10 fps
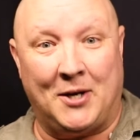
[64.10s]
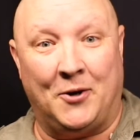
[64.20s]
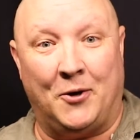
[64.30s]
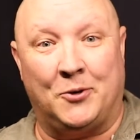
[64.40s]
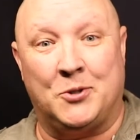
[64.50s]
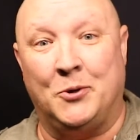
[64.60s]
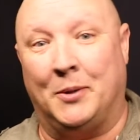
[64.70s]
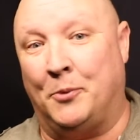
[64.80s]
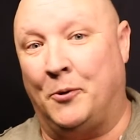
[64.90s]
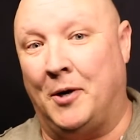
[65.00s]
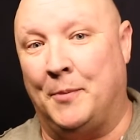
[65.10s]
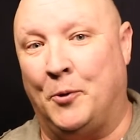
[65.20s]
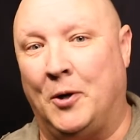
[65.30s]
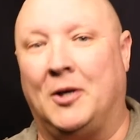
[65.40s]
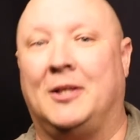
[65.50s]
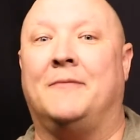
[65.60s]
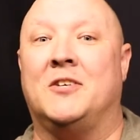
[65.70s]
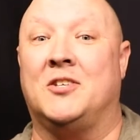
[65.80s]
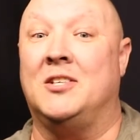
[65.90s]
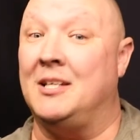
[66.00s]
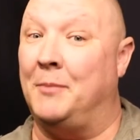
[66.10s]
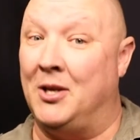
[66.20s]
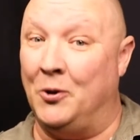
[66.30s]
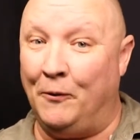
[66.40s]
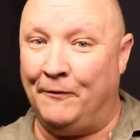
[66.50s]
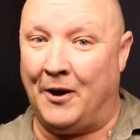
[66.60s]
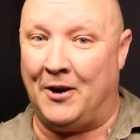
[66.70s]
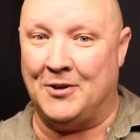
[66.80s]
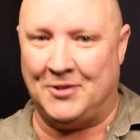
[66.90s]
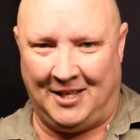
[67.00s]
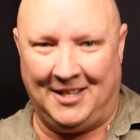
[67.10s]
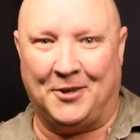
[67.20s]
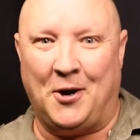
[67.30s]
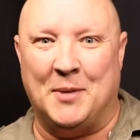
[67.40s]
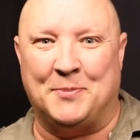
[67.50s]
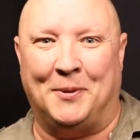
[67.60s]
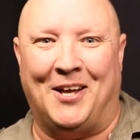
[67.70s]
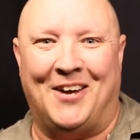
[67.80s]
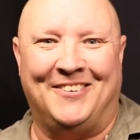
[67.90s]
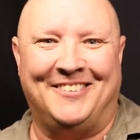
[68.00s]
a night or two at Boreen Point, I'd love to see some of your photos in the comments below.